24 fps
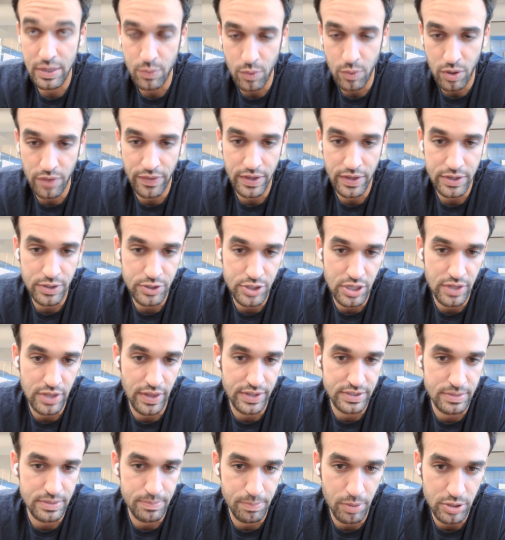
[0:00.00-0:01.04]
anywhere that usually
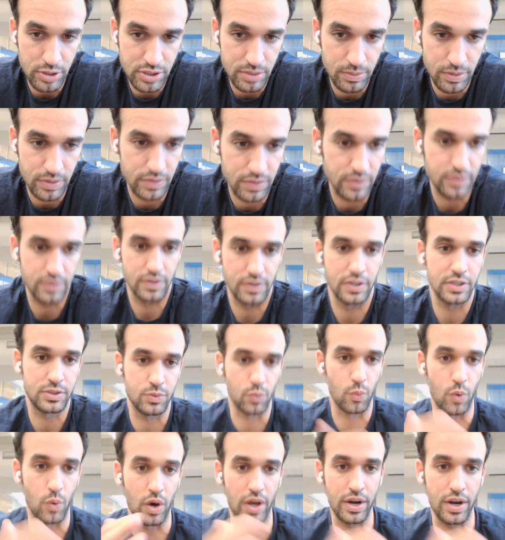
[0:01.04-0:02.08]
that's impossible. It's
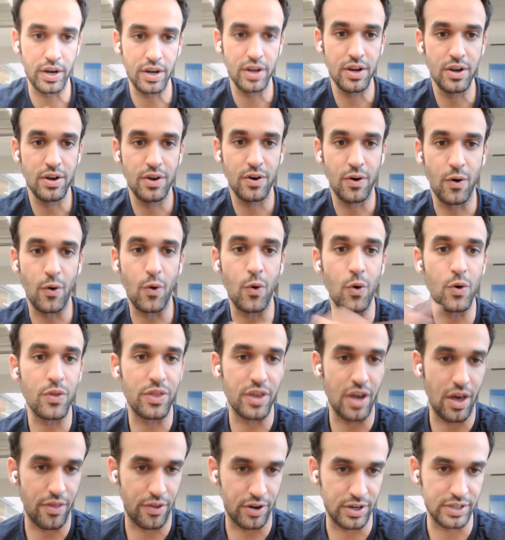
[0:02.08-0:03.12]
one or
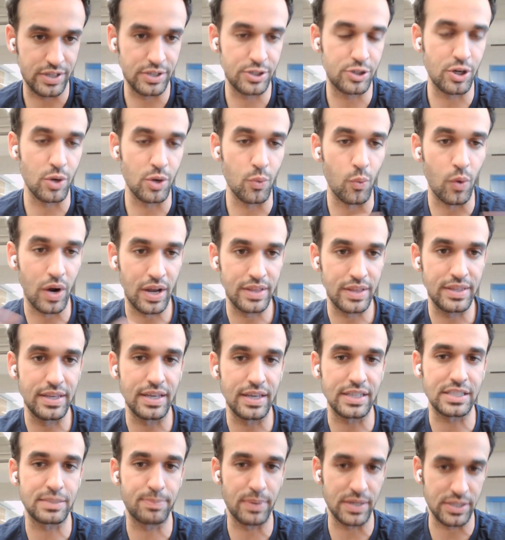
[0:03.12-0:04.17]
the other, usually one at the
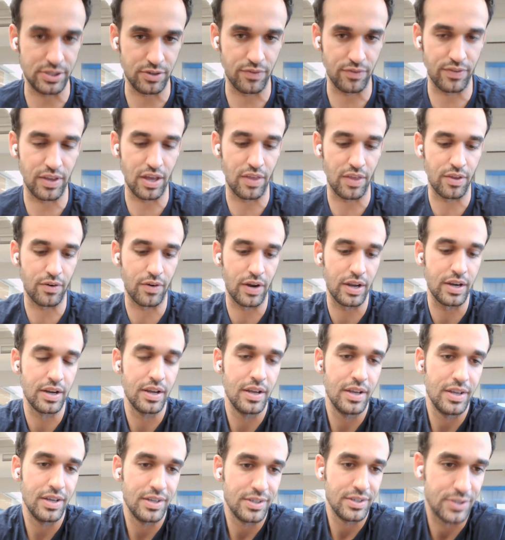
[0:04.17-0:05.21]
expense of the other, right?
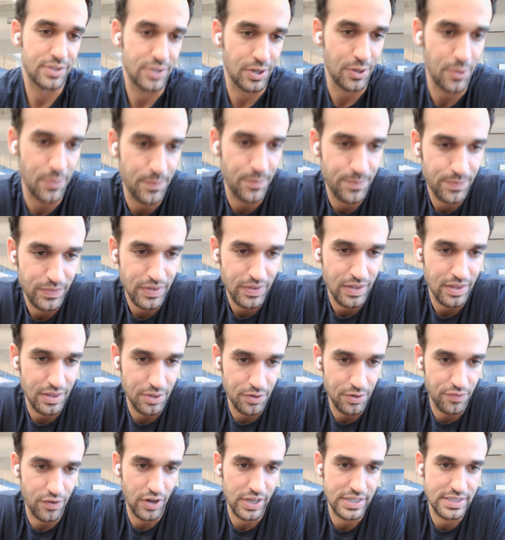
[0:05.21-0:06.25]
So
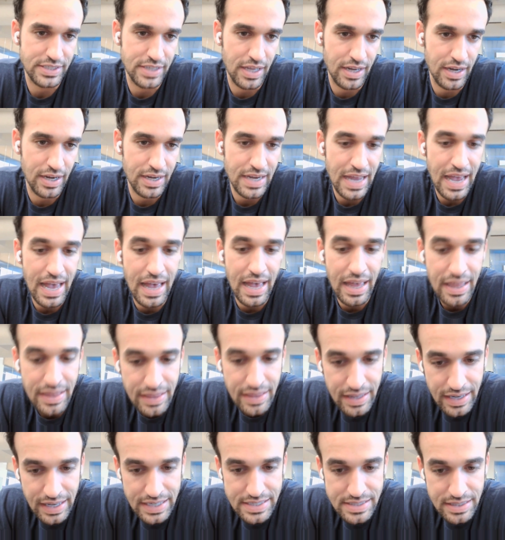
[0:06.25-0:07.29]
they were very excited.
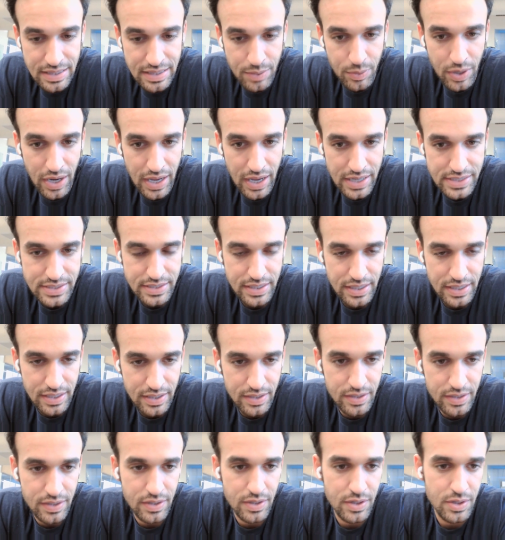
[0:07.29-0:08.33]
And the next thing they were
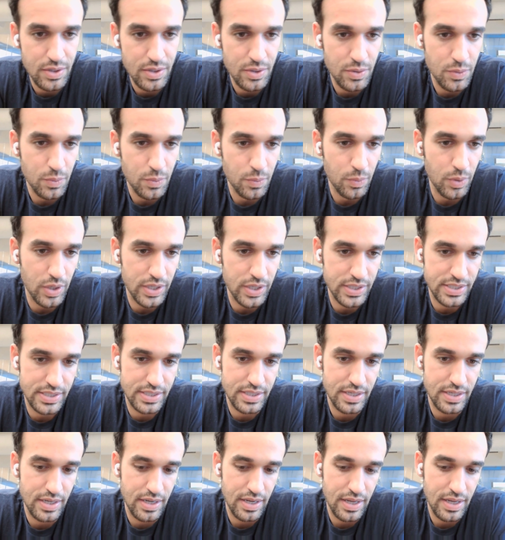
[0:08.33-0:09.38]
asking
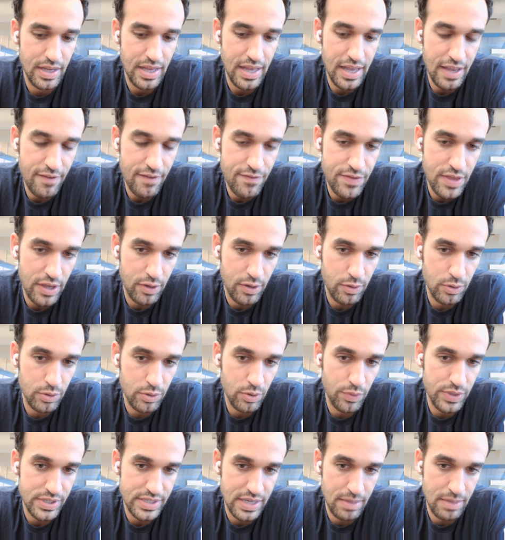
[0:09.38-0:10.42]
was if they
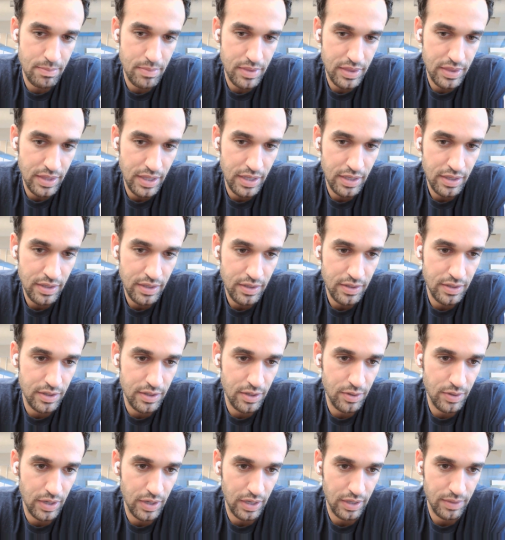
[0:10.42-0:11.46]
could do the same thing,
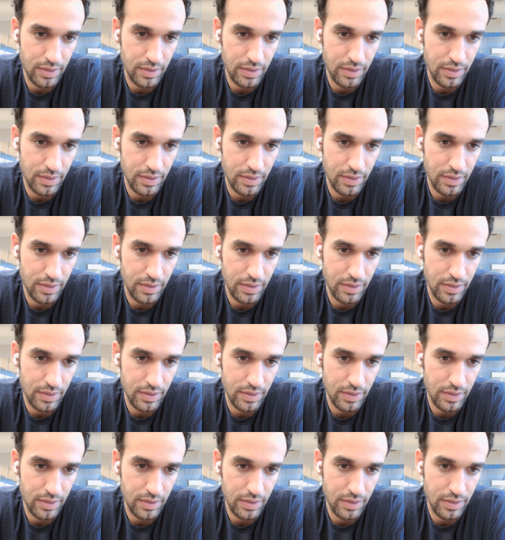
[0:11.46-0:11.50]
